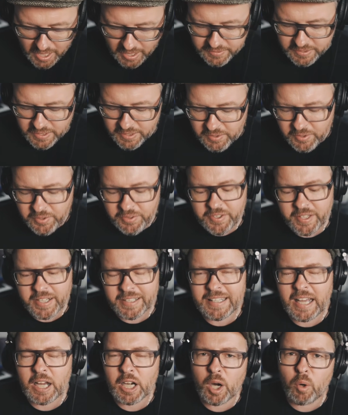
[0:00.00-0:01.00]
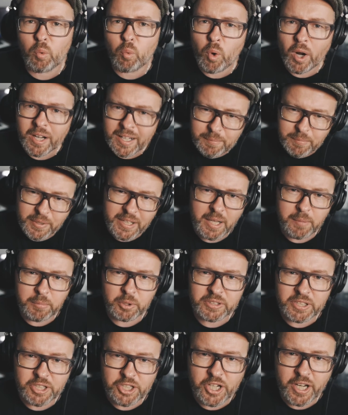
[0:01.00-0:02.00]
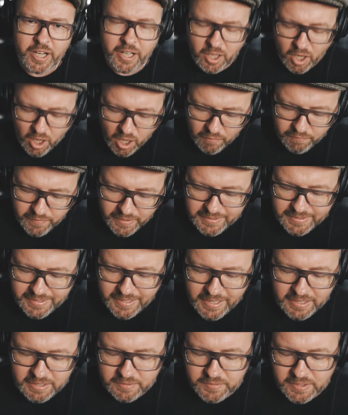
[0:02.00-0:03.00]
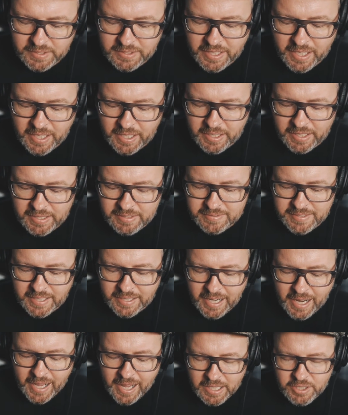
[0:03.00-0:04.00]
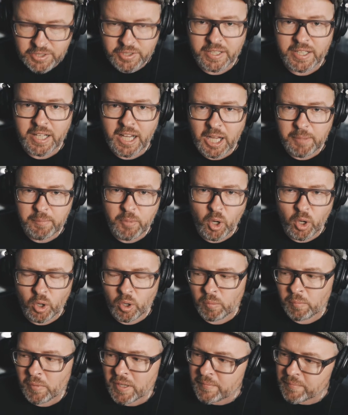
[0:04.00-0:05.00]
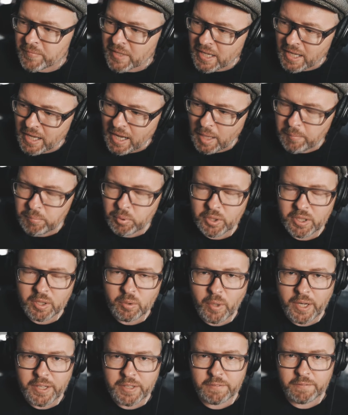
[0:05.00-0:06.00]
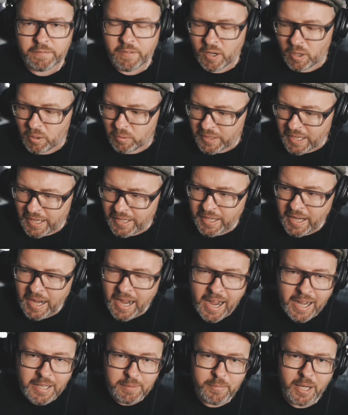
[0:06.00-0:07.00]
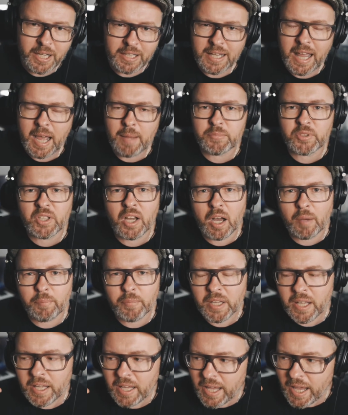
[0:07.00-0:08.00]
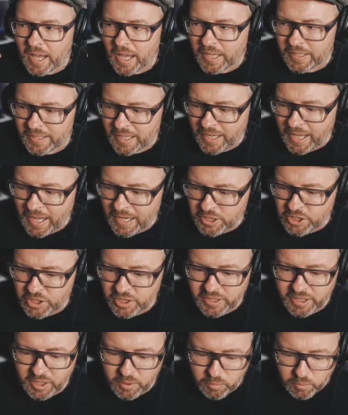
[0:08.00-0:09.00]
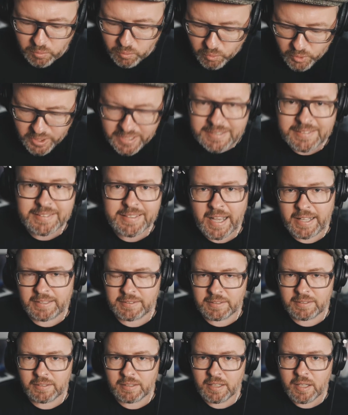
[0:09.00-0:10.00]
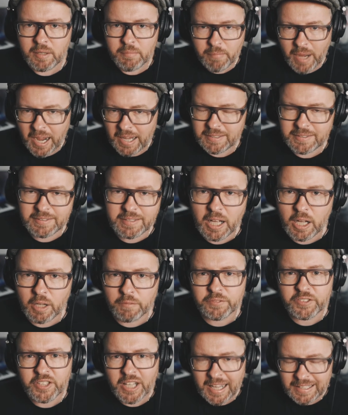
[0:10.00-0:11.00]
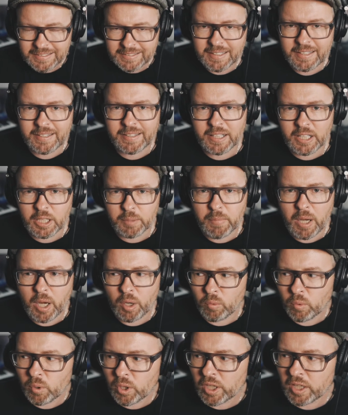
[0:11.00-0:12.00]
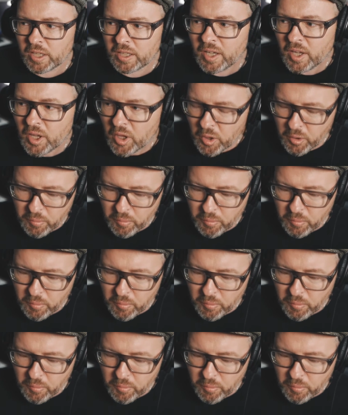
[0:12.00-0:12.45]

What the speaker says: another thing that I want to be able to check off at the end of the day is that I actually came home, I put away the phone, I hide my laptop, and I actually reset myself not to think about work,